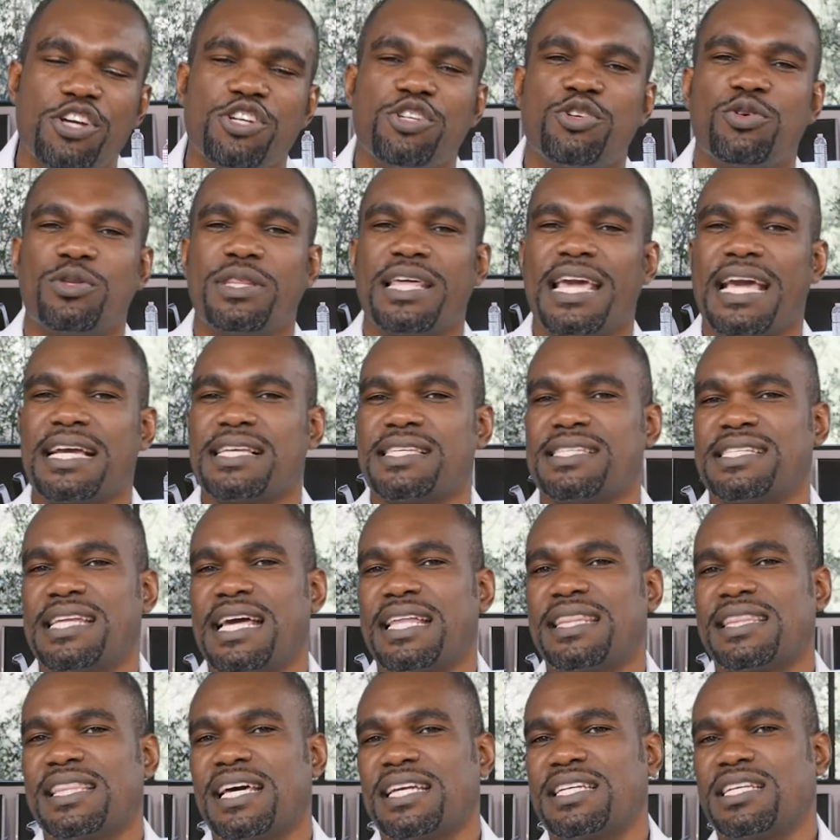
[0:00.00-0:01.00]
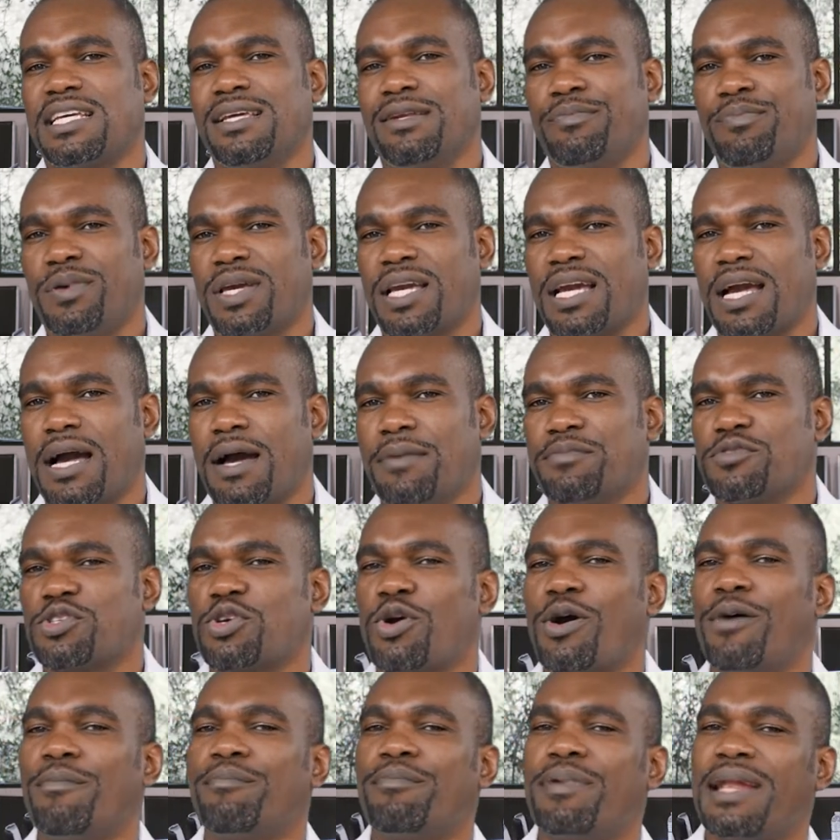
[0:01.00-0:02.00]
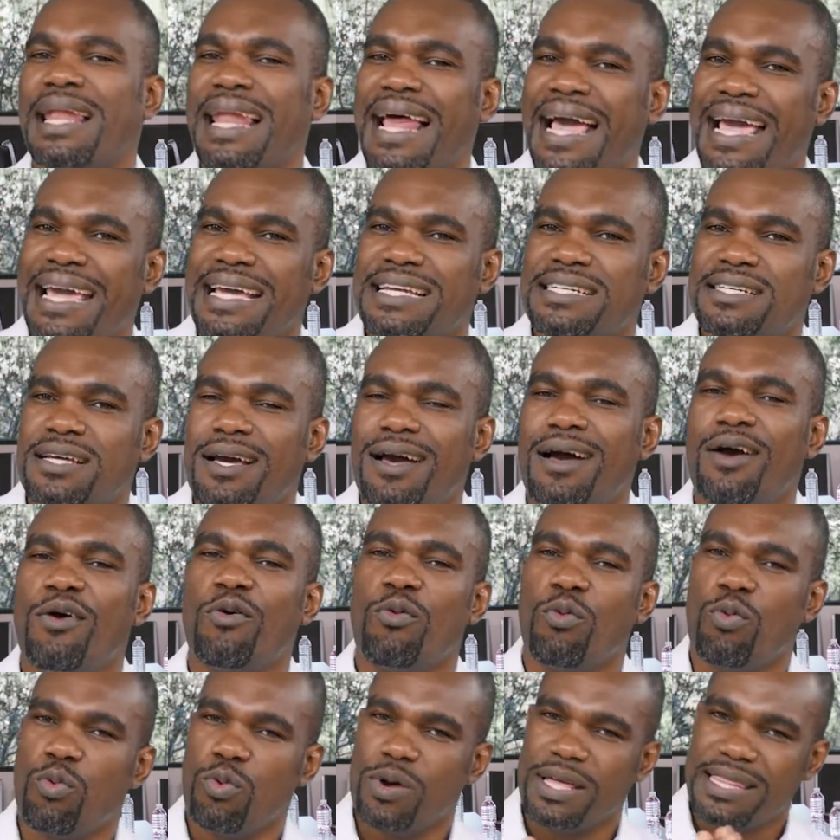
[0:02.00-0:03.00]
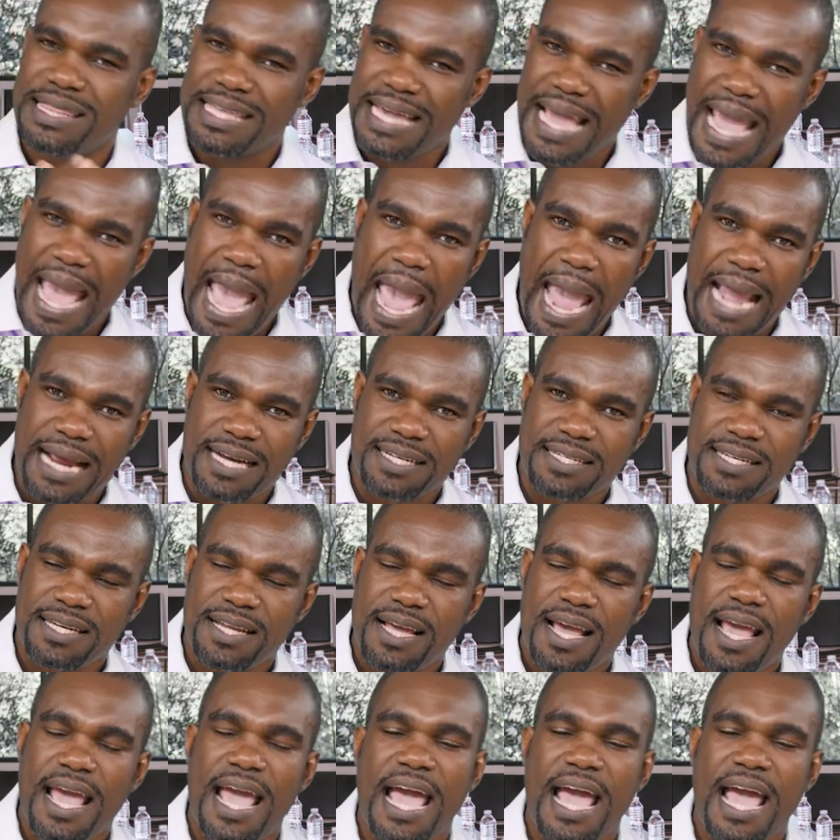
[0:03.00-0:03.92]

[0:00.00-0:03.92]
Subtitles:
to the extent that it becomes compliant with the Act.